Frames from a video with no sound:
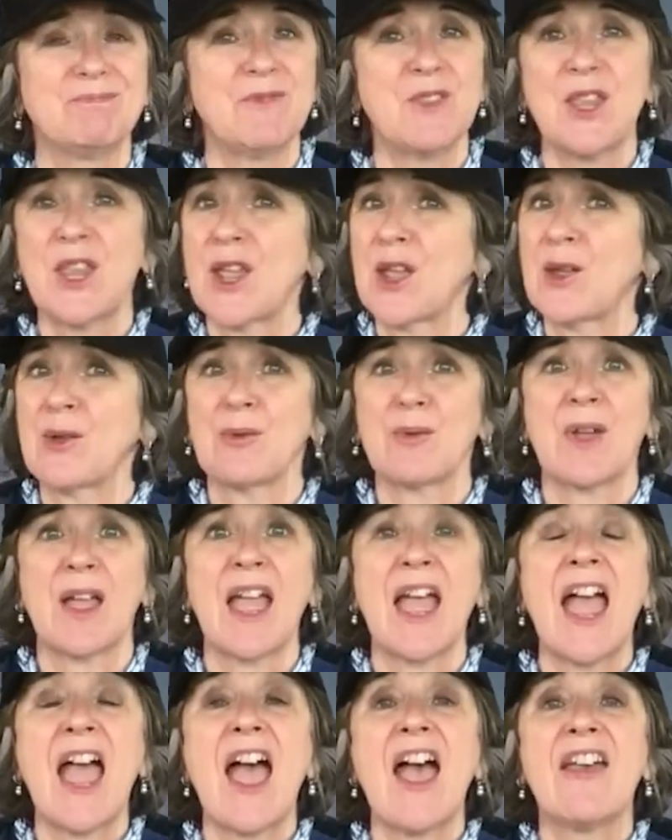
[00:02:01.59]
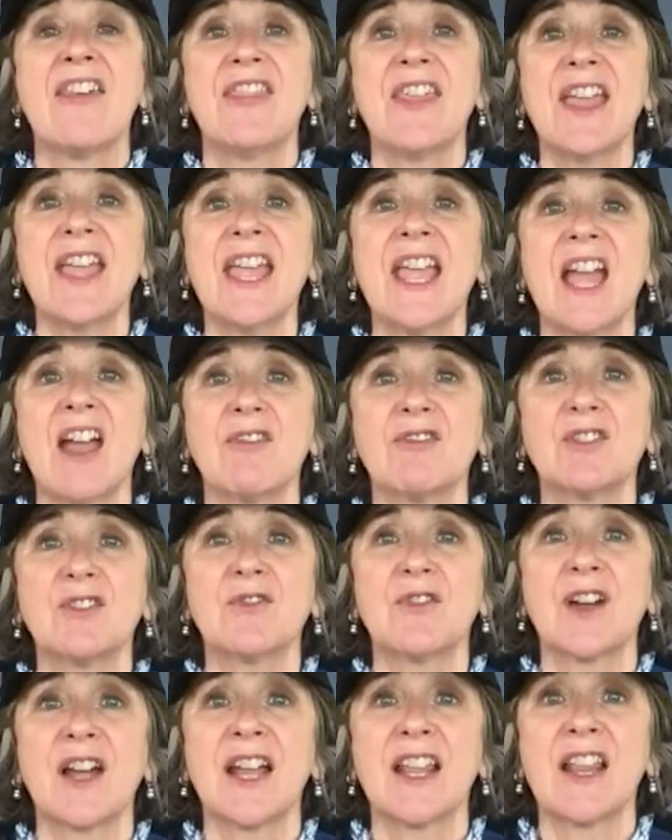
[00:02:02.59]
No, they have to
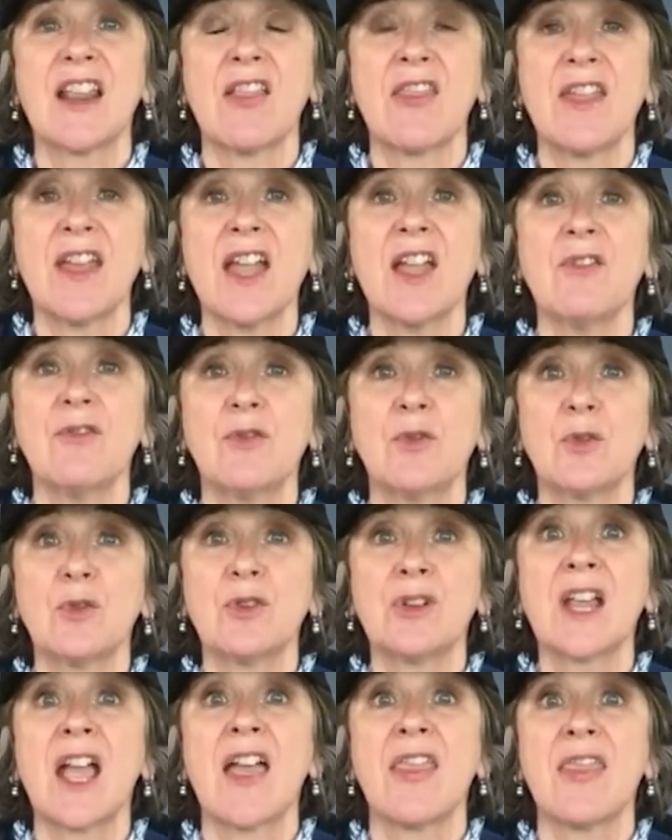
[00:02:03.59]
find their food